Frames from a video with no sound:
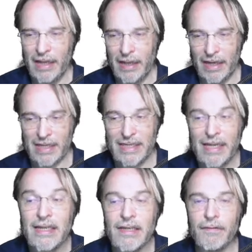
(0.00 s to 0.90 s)
uh,
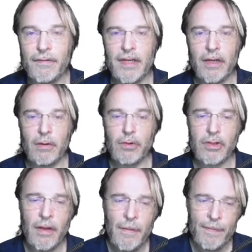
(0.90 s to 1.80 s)
extensive
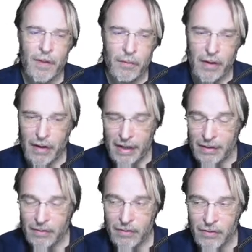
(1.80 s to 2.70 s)
videos where
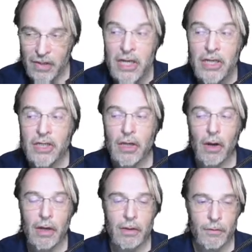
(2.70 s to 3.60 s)
I teach
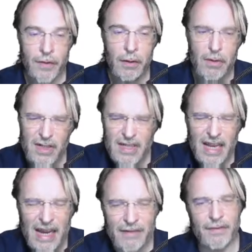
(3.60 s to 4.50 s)
viewers
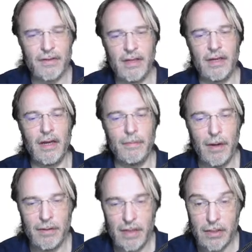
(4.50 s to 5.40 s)
everything
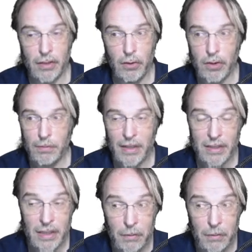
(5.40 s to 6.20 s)
about execution plans.